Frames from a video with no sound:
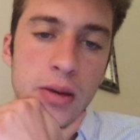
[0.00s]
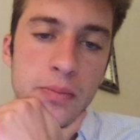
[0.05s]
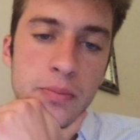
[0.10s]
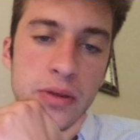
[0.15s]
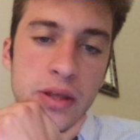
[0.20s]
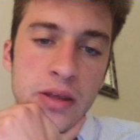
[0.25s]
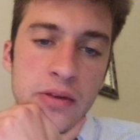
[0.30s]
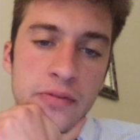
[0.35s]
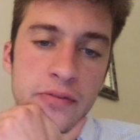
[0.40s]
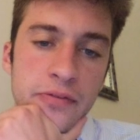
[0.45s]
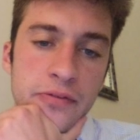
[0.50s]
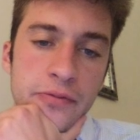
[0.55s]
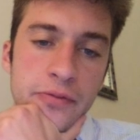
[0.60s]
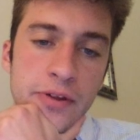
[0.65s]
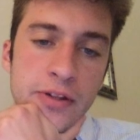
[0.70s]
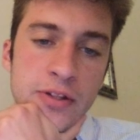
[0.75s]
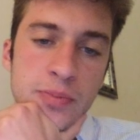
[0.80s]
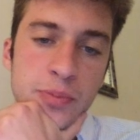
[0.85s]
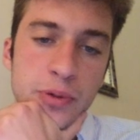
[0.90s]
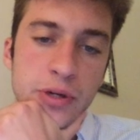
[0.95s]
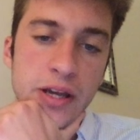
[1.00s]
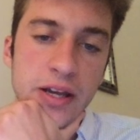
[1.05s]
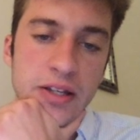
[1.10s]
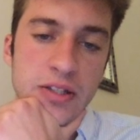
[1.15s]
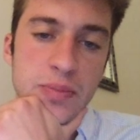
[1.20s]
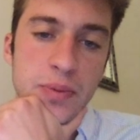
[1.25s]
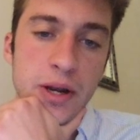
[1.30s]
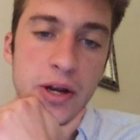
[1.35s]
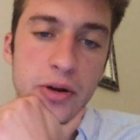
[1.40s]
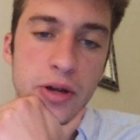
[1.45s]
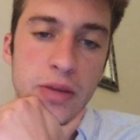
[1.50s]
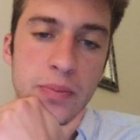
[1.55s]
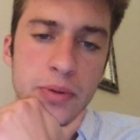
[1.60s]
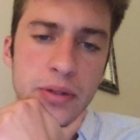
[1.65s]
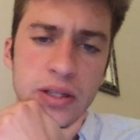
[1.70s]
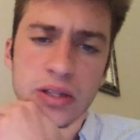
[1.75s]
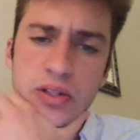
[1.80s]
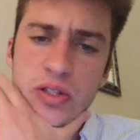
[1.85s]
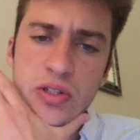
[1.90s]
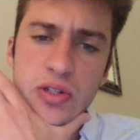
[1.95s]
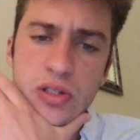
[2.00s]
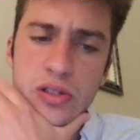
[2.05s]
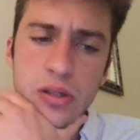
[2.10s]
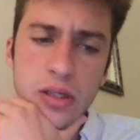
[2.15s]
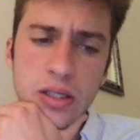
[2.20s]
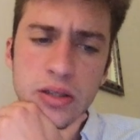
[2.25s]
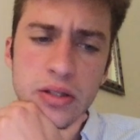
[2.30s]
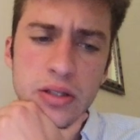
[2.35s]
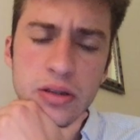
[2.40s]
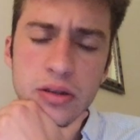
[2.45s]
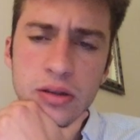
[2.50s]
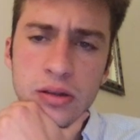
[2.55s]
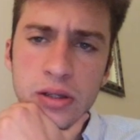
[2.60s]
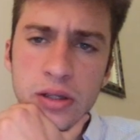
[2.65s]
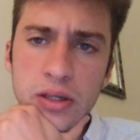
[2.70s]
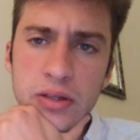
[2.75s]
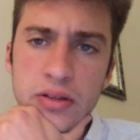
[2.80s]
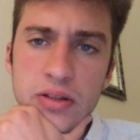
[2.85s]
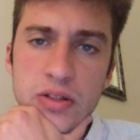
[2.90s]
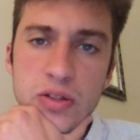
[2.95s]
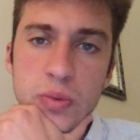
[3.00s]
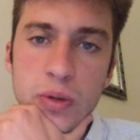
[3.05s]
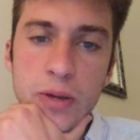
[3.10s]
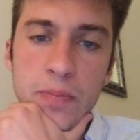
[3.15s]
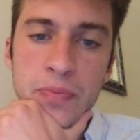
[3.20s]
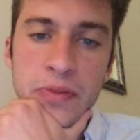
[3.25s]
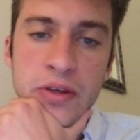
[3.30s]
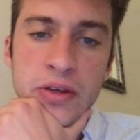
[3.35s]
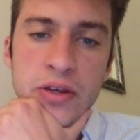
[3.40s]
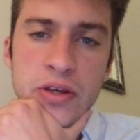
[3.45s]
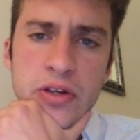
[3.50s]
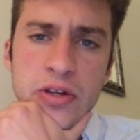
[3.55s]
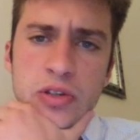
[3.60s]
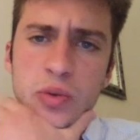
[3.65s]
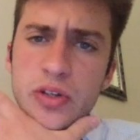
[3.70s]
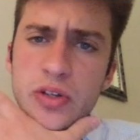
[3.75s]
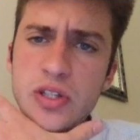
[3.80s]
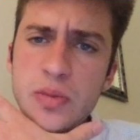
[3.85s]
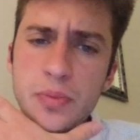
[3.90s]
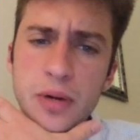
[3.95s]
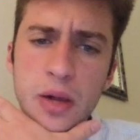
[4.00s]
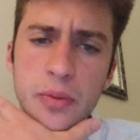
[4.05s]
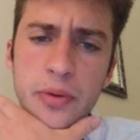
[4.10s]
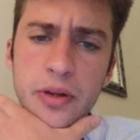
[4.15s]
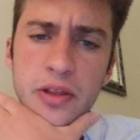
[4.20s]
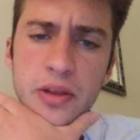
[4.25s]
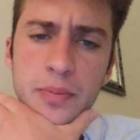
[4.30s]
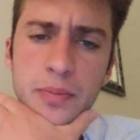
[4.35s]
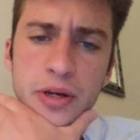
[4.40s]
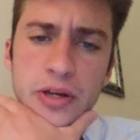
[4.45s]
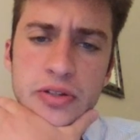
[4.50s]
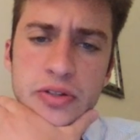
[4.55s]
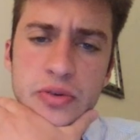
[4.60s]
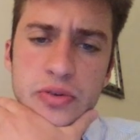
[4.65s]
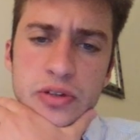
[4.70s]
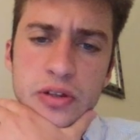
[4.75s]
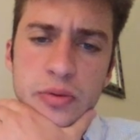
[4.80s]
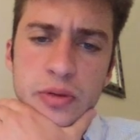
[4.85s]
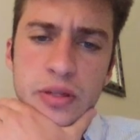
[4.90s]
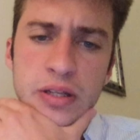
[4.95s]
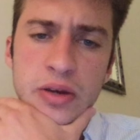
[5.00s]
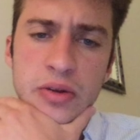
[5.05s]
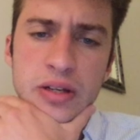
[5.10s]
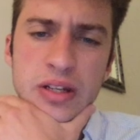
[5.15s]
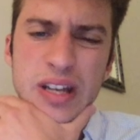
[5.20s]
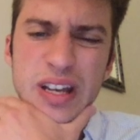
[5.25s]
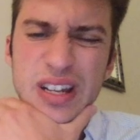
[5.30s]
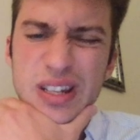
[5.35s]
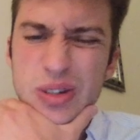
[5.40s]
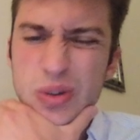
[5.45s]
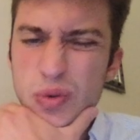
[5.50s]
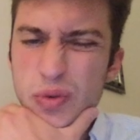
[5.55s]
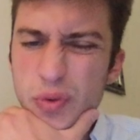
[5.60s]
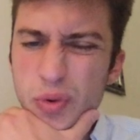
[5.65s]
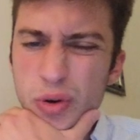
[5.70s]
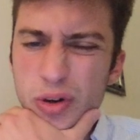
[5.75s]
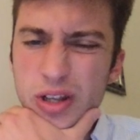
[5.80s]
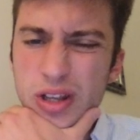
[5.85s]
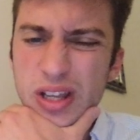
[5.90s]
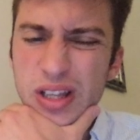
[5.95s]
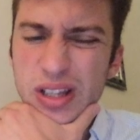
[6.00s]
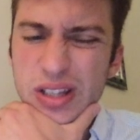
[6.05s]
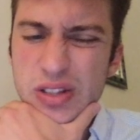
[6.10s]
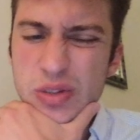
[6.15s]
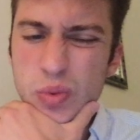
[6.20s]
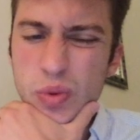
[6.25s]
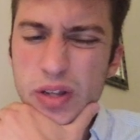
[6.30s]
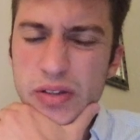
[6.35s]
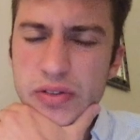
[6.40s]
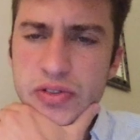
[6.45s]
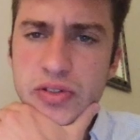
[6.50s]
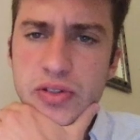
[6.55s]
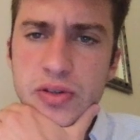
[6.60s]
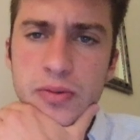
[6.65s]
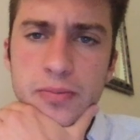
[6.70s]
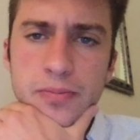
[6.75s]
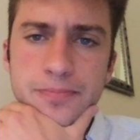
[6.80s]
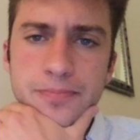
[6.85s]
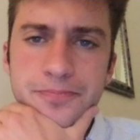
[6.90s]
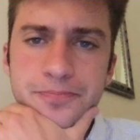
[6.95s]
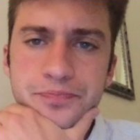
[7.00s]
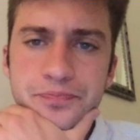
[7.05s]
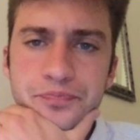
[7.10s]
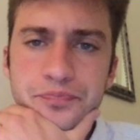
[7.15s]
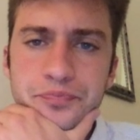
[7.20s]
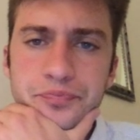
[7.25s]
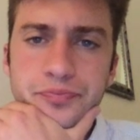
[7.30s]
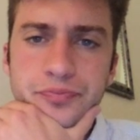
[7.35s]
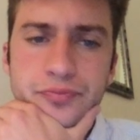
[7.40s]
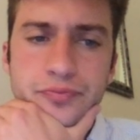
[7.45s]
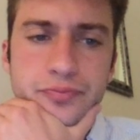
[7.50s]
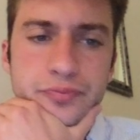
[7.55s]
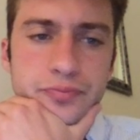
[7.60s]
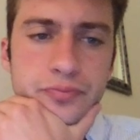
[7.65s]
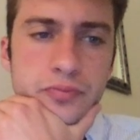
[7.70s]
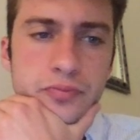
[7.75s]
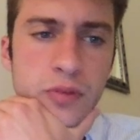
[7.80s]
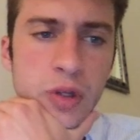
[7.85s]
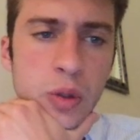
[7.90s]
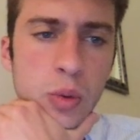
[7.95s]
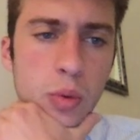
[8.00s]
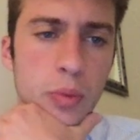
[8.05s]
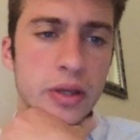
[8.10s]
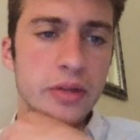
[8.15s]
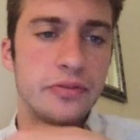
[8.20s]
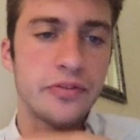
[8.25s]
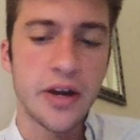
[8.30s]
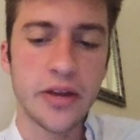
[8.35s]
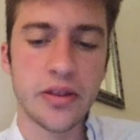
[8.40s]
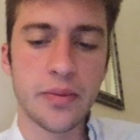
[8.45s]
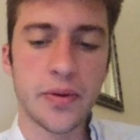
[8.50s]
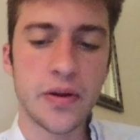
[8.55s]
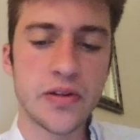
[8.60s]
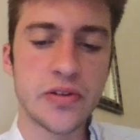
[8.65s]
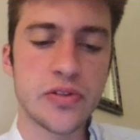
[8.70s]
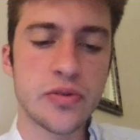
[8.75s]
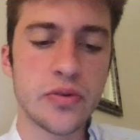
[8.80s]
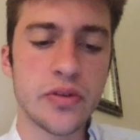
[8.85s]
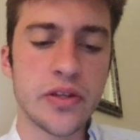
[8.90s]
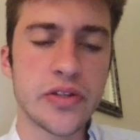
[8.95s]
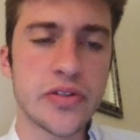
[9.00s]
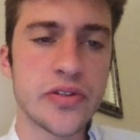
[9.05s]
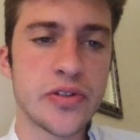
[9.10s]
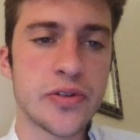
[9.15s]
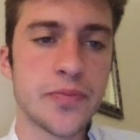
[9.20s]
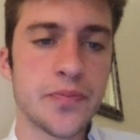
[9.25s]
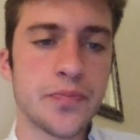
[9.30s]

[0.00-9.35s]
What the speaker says: if it's pre-expiry, but let's just look at it this way. So what's the probability that price goes all the way down to 92.40 at least once? Well, we can find that by just doing this.